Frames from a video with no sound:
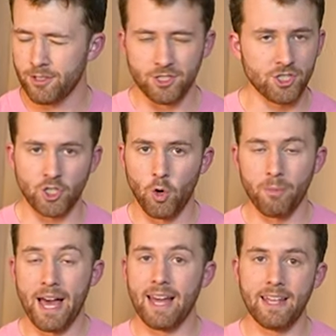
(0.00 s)
You can just show them
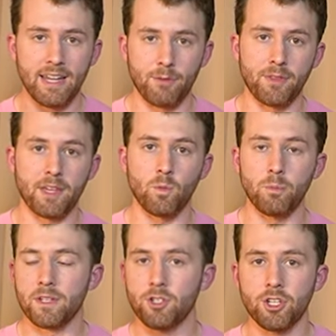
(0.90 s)
that and everything will
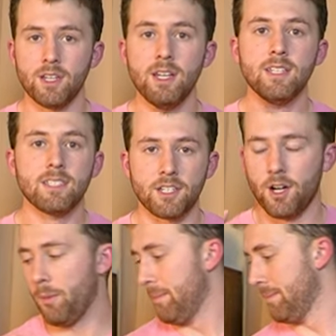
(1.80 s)
be good to go.